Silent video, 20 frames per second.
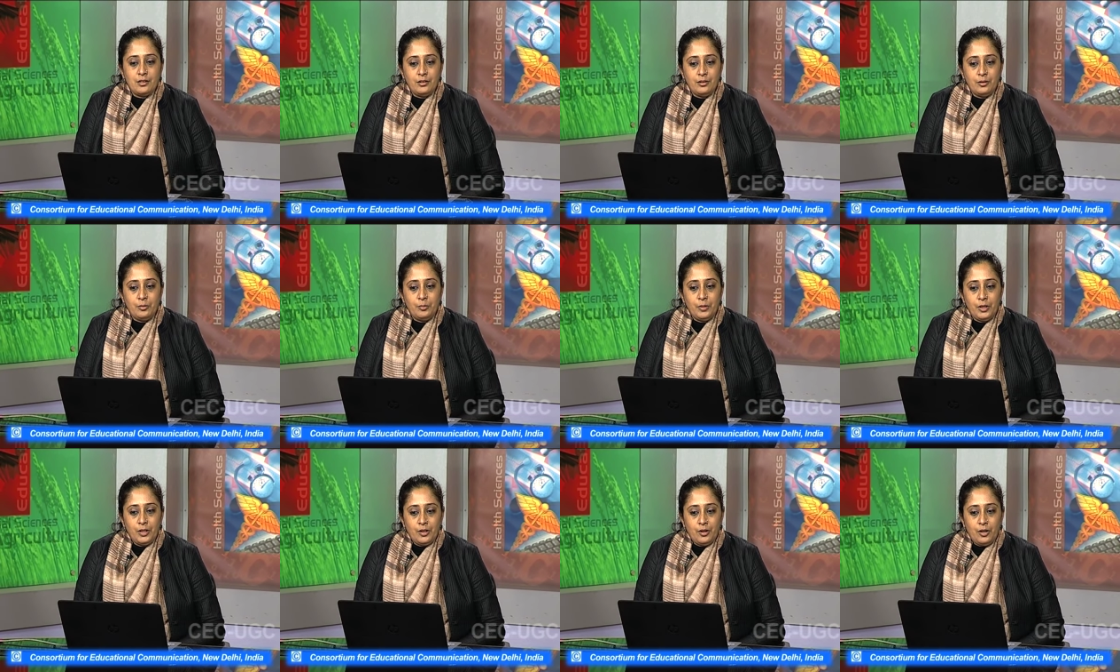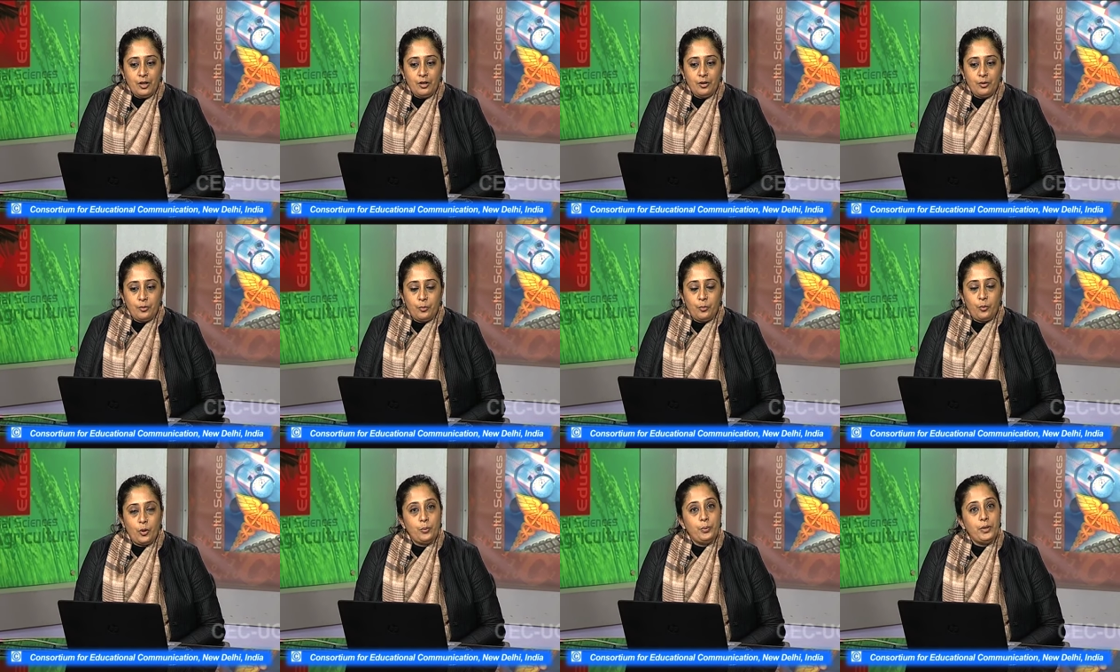Um, uh,
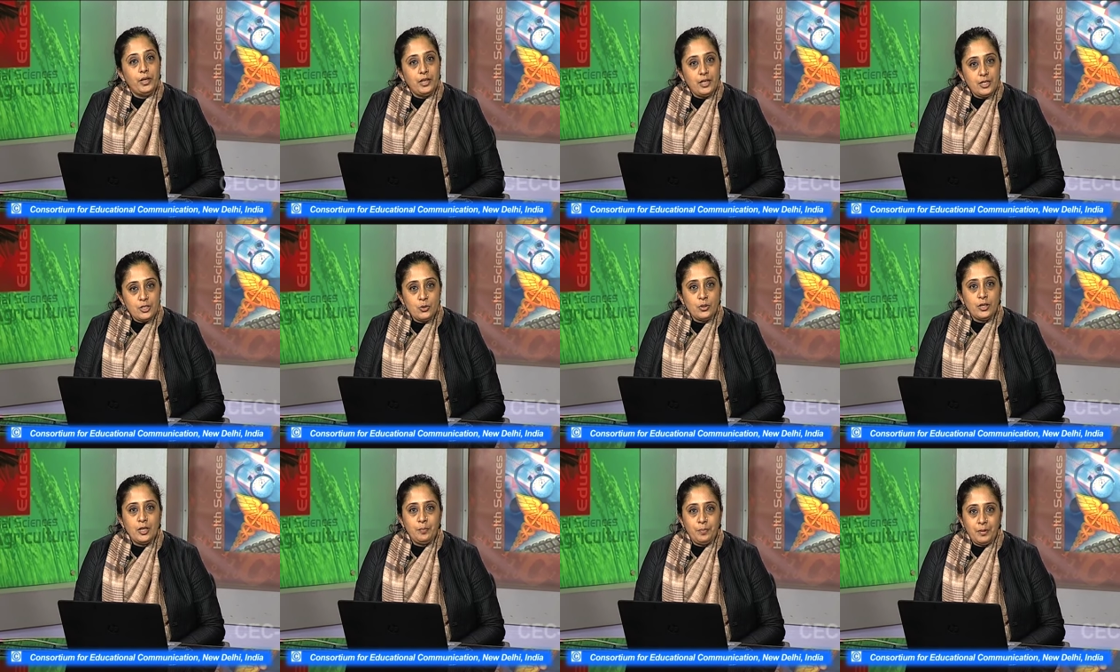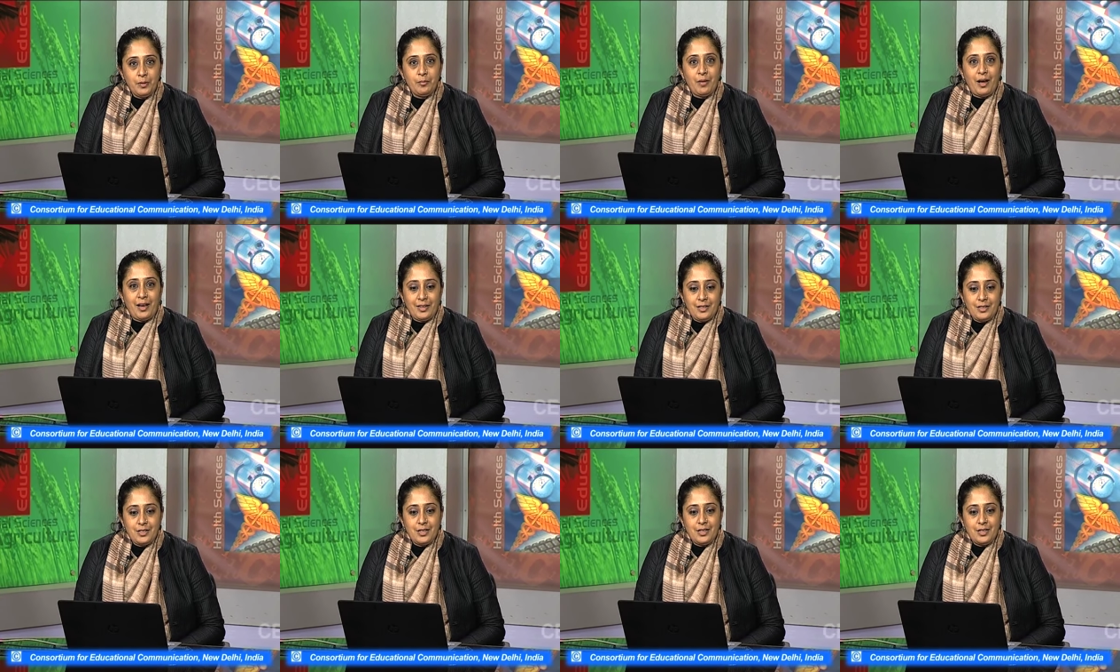what we need to keep in
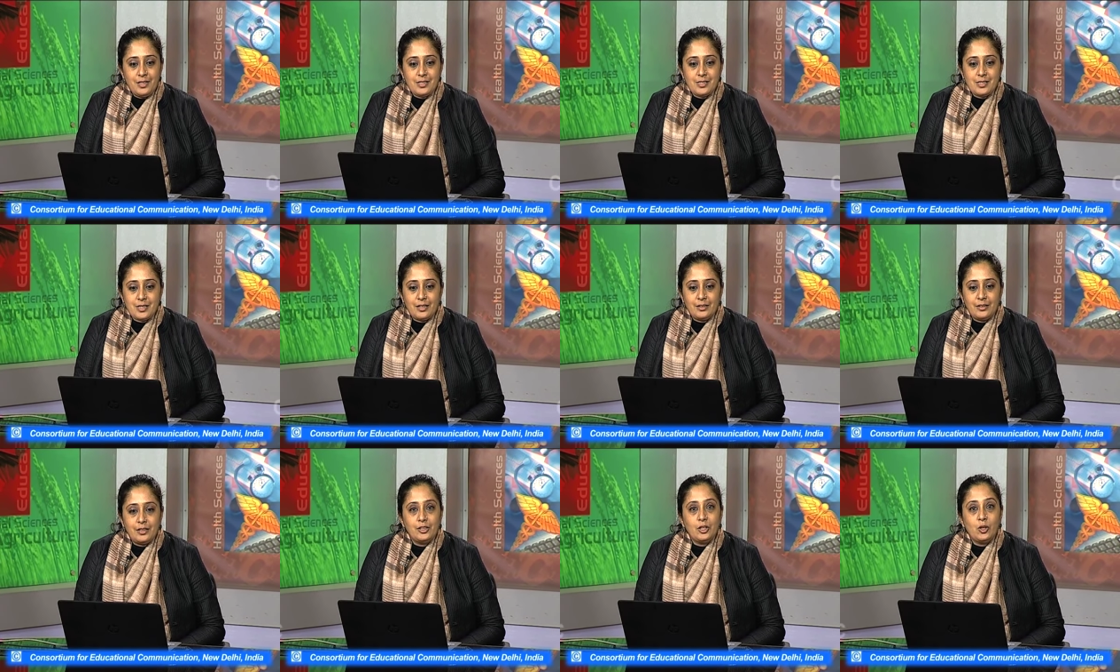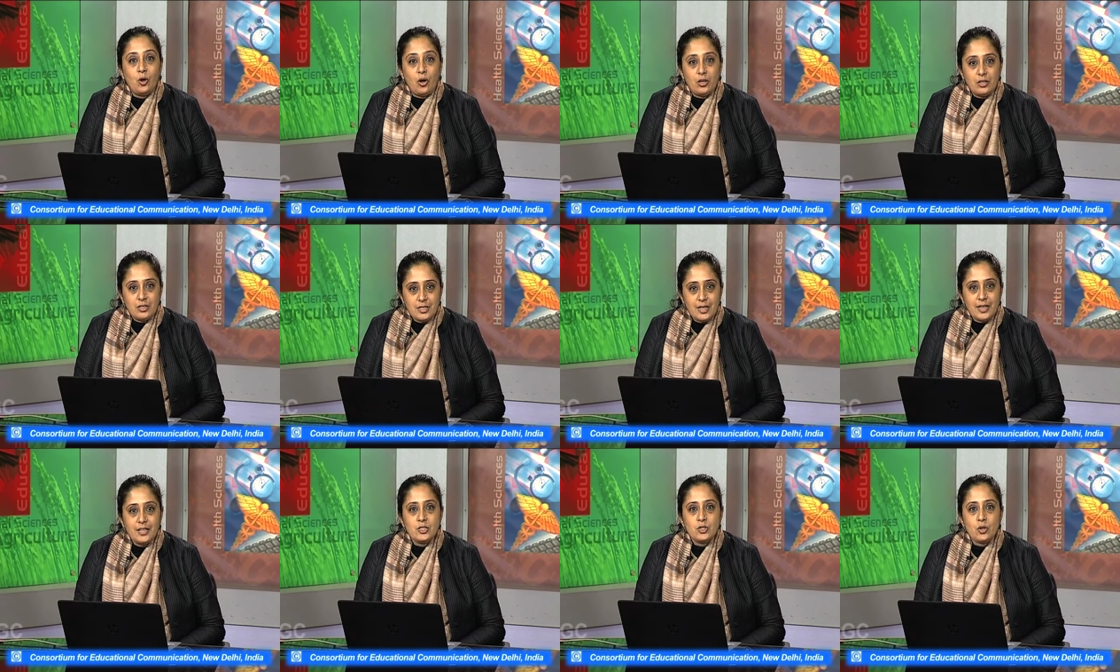mind is that the
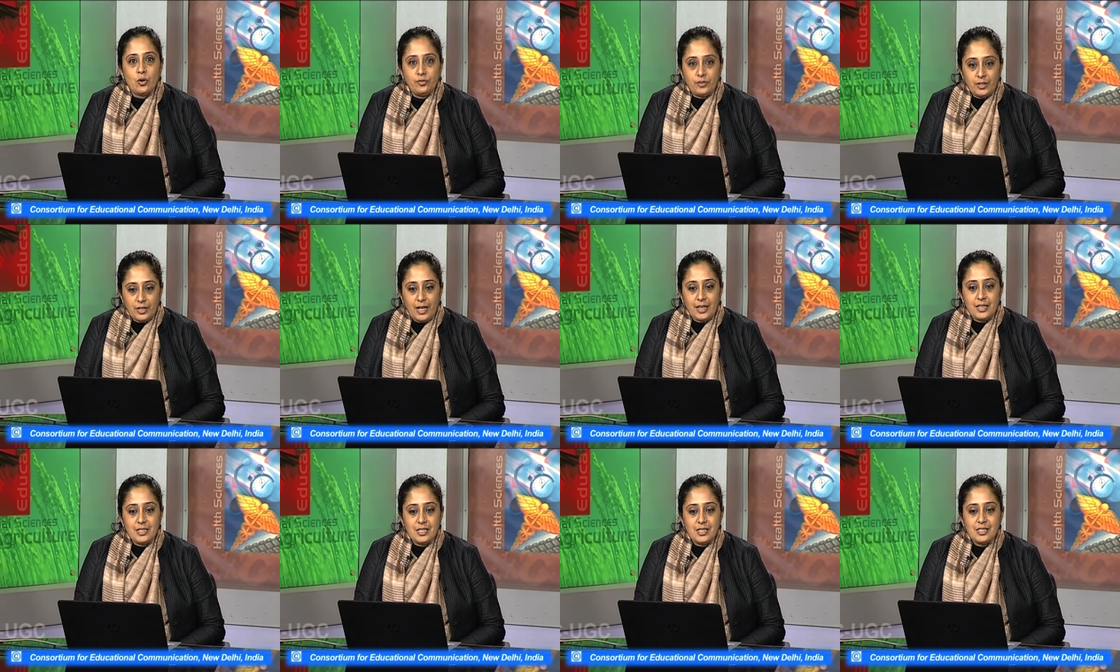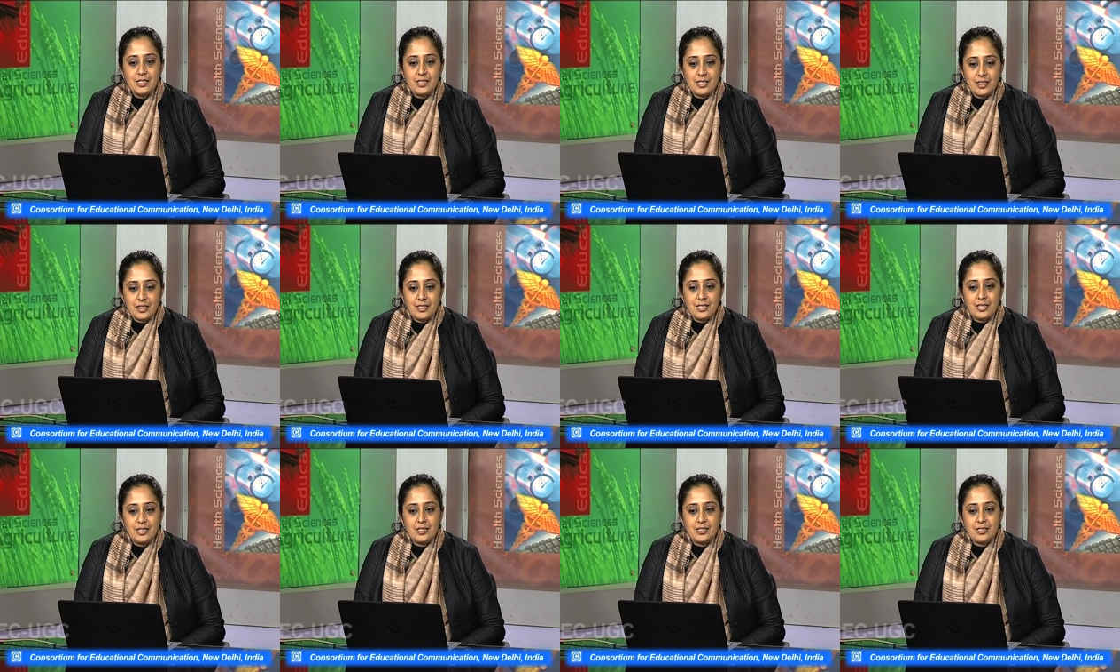context of the
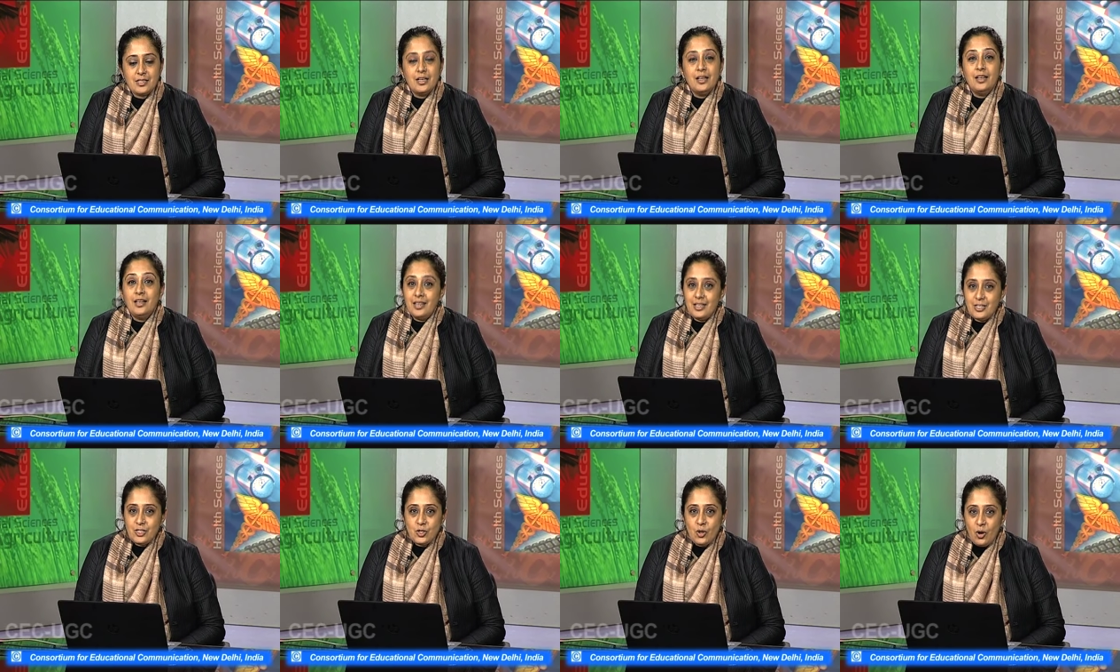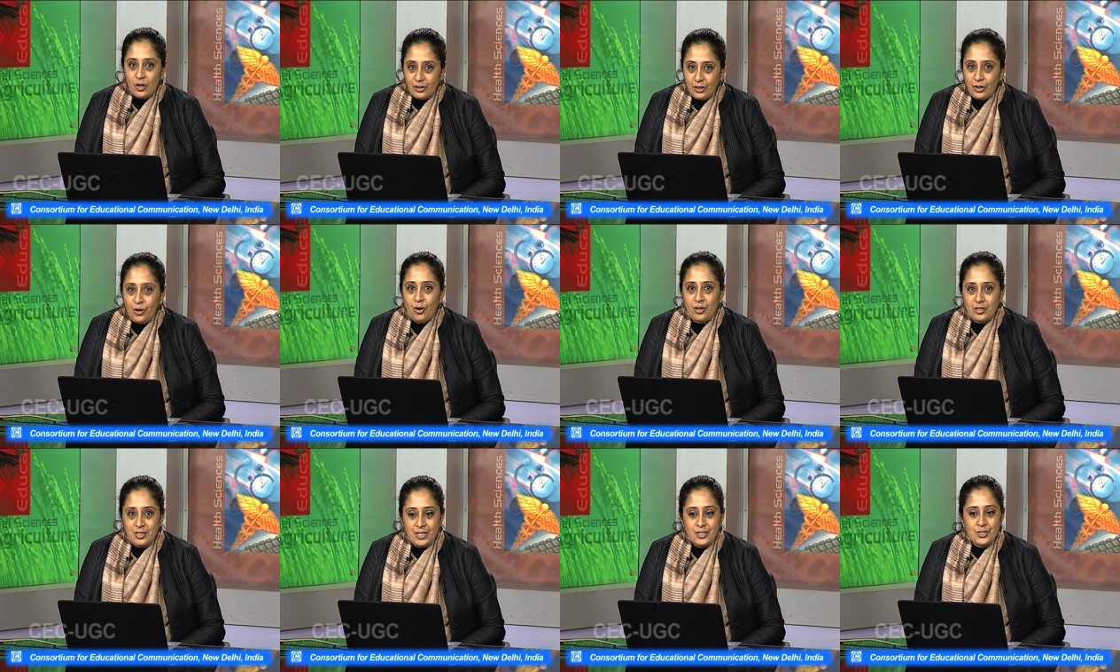1960s is not the
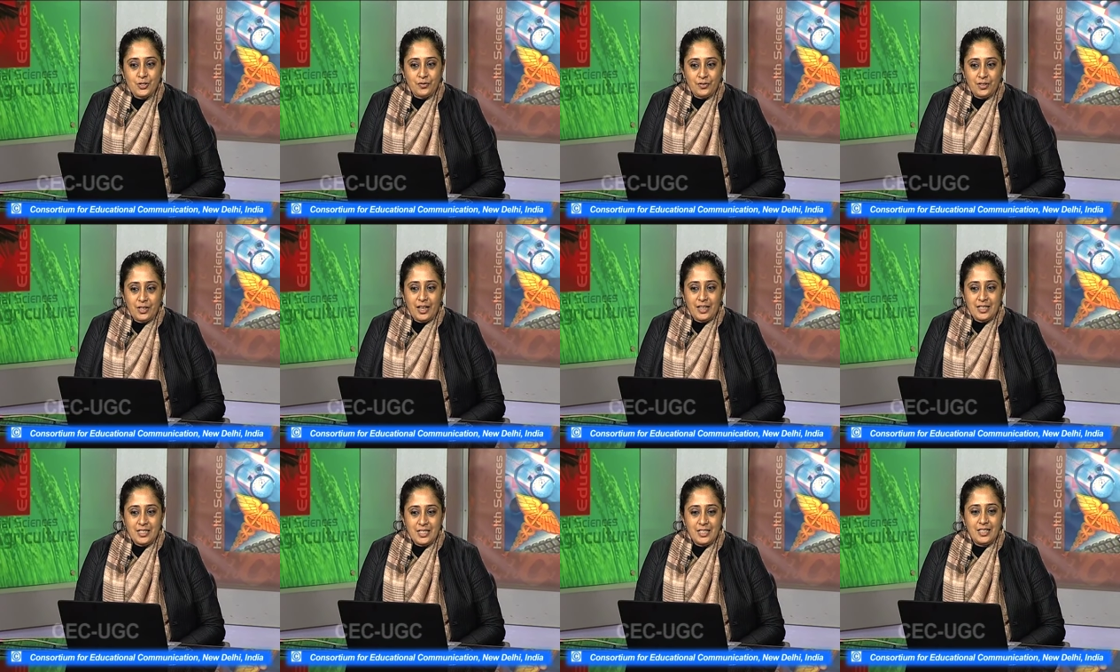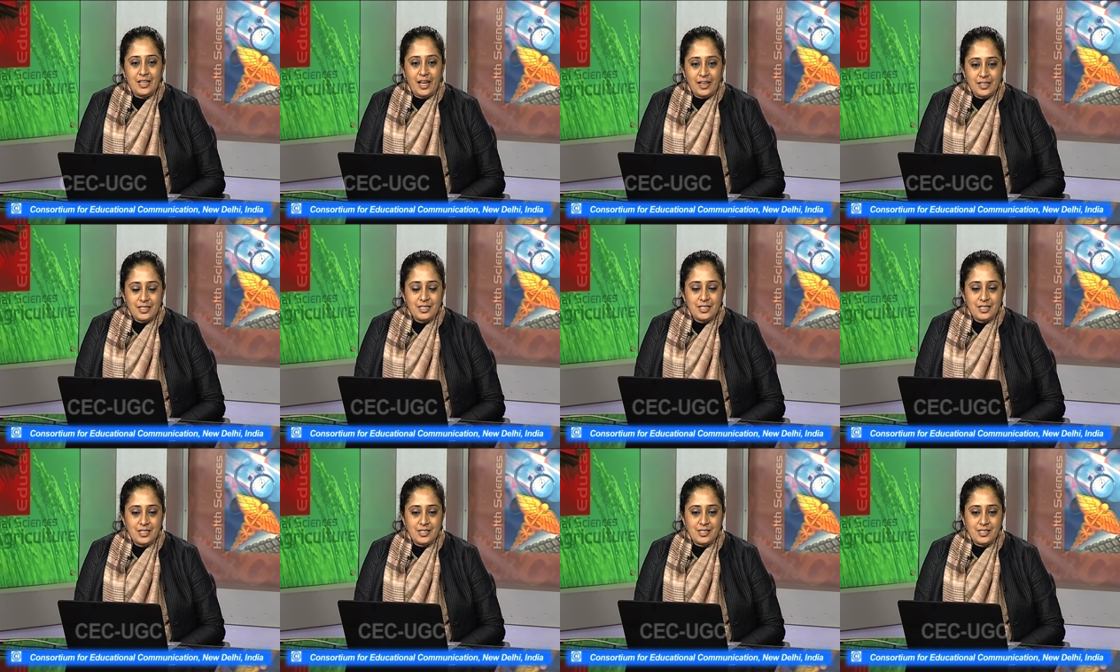context of the
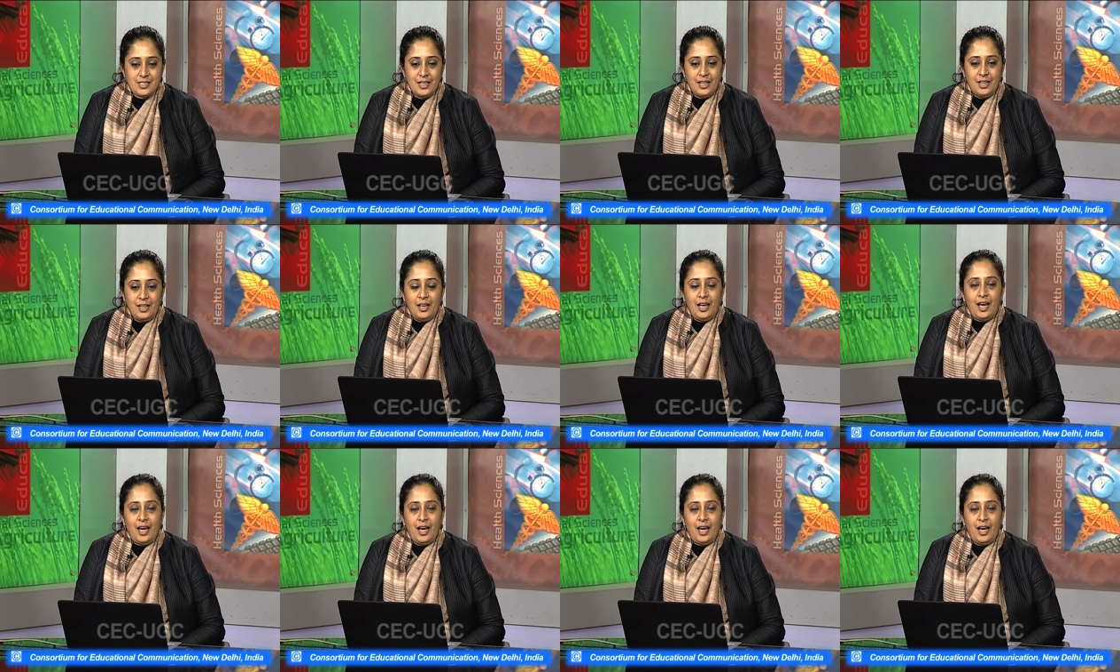1990s.